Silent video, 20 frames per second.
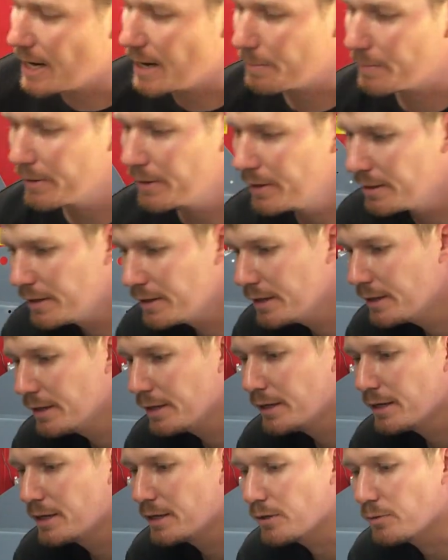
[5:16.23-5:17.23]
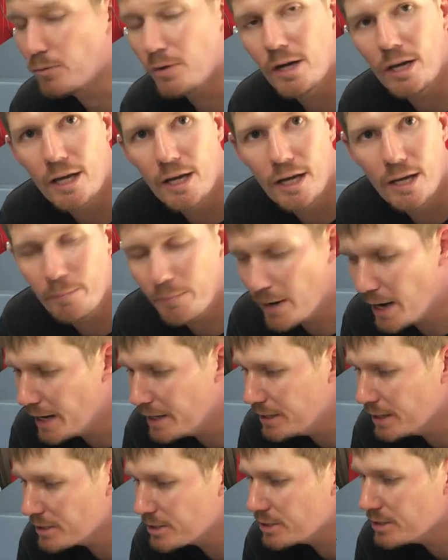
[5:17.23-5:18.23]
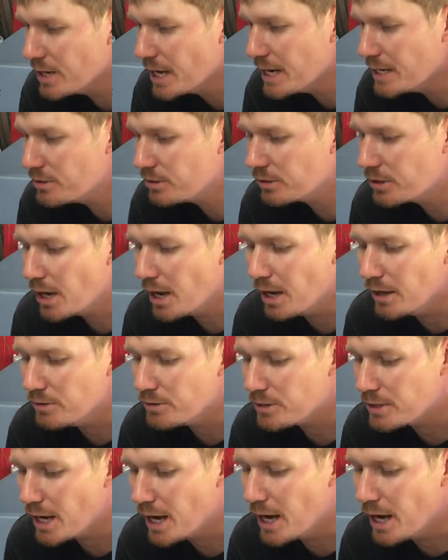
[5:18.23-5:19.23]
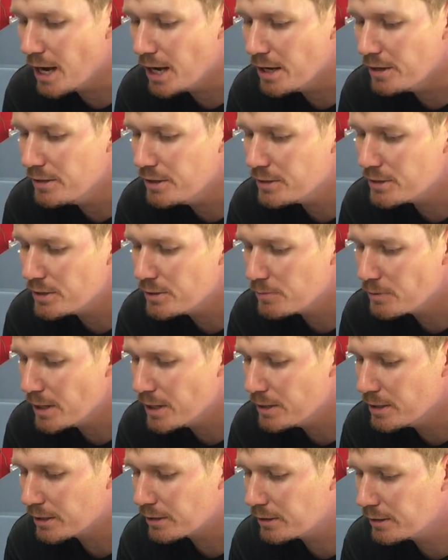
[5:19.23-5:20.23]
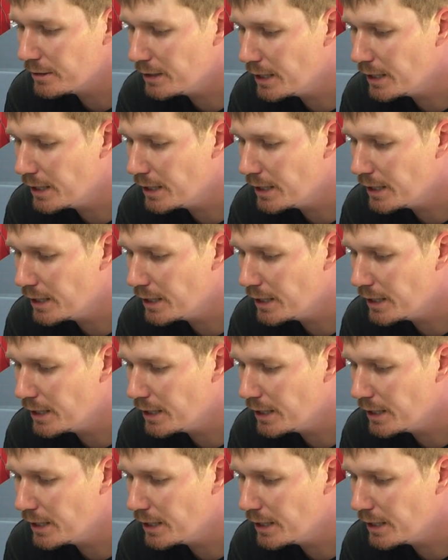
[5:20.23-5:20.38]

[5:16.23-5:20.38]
up where paint doesn't need to go. So this is where the